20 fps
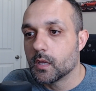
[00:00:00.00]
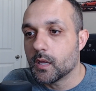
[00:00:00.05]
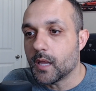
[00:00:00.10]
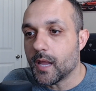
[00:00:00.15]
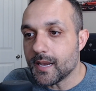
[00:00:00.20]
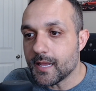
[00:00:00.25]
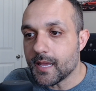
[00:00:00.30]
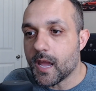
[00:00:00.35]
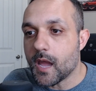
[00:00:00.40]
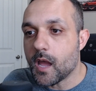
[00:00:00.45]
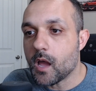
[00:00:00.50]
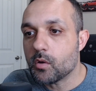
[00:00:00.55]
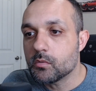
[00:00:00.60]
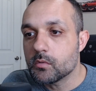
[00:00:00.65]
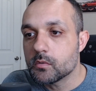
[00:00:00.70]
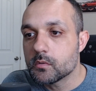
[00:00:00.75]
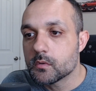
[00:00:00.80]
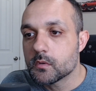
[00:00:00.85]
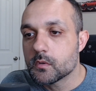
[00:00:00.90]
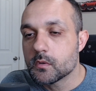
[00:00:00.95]
anyhow,
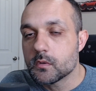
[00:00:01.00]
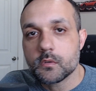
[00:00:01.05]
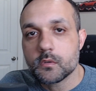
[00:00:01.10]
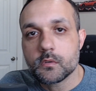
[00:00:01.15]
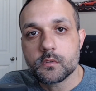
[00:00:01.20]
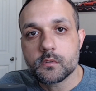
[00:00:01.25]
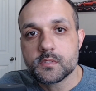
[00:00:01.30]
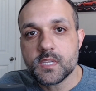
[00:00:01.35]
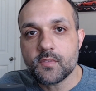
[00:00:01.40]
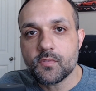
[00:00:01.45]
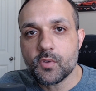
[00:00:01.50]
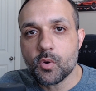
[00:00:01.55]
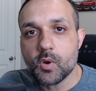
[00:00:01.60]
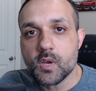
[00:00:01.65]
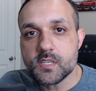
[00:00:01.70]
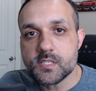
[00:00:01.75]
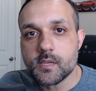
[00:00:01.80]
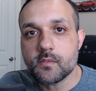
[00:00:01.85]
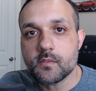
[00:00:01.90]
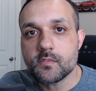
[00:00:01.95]

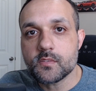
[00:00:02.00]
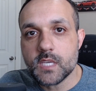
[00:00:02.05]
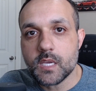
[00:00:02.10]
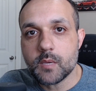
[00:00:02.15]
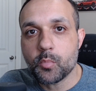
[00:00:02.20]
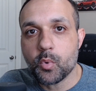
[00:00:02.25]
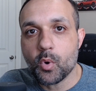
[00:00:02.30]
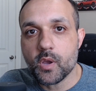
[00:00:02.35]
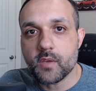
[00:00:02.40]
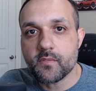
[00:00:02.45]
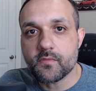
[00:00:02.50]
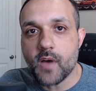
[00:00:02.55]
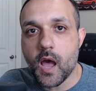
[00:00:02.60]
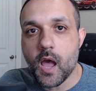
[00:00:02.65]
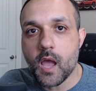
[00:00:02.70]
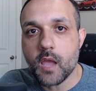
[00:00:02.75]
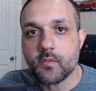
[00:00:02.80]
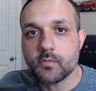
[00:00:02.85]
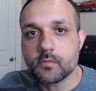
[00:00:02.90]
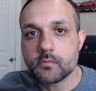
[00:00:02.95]
tvOS
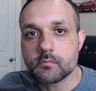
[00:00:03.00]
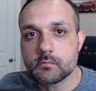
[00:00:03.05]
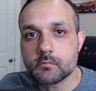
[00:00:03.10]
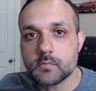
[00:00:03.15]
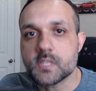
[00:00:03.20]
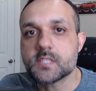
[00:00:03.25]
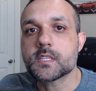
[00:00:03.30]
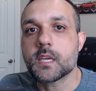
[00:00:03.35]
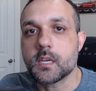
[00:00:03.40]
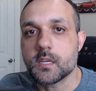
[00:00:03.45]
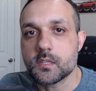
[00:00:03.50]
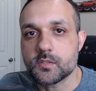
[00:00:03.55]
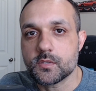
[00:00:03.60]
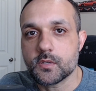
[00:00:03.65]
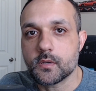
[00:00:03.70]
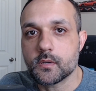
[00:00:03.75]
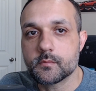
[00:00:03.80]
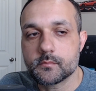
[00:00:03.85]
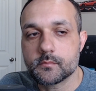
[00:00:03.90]
17.5, let's get into it.